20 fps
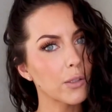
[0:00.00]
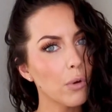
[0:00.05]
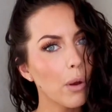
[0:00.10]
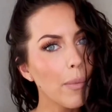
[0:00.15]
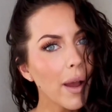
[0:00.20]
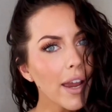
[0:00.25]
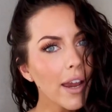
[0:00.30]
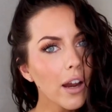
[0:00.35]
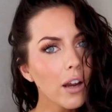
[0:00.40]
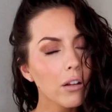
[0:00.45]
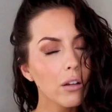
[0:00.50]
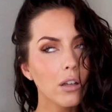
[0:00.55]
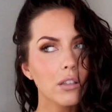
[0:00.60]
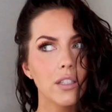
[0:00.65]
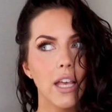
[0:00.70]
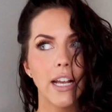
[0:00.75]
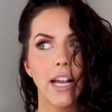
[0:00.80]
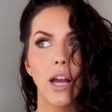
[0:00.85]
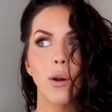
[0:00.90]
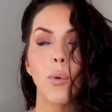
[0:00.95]
what my hair looks
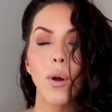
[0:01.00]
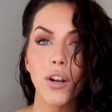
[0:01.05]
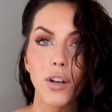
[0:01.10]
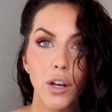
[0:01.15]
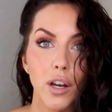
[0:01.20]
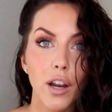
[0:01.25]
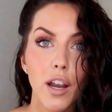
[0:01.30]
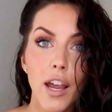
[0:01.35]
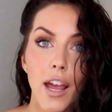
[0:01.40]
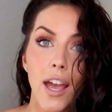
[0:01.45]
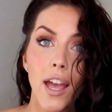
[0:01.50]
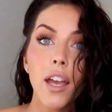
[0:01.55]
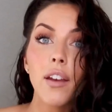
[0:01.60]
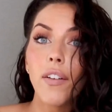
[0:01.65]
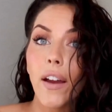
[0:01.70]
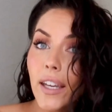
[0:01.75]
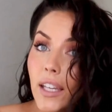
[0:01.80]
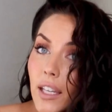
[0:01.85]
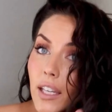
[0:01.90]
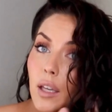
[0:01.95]
like. I wonder if
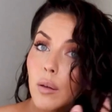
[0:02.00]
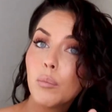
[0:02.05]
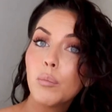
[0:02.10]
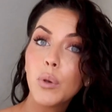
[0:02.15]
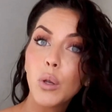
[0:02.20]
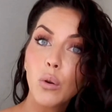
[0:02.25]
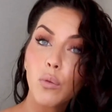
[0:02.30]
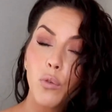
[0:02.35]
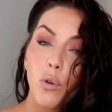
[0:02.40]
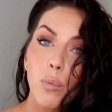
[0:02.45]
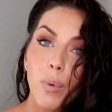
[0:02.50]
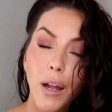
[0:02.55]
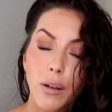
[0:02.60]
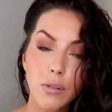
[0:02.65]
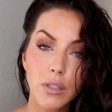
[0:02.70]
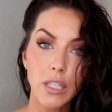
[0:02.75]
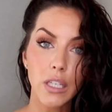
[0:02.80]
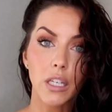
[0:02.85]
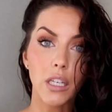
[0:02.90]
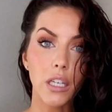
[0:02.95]
I can get beautiful,
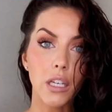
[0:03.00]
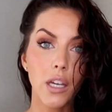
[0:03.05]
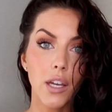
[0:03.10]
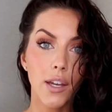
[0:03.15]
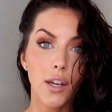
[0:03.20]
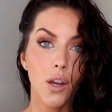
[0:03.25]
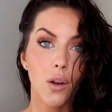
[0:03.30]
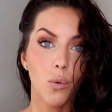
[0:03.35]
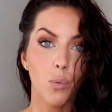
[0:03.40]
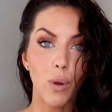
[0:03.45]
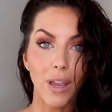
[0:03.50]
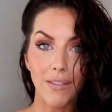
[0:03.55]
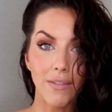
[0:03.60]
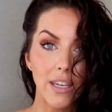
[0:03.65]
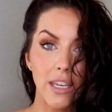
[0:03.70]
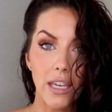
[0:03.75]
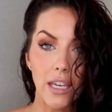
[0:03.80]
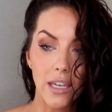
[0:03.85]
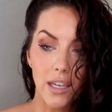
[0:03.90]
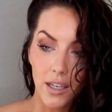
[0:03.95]
bouncy,
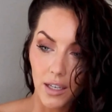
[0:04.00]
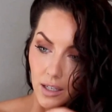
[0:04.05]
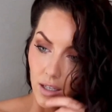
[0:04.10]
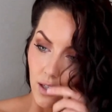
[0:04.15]
wavy,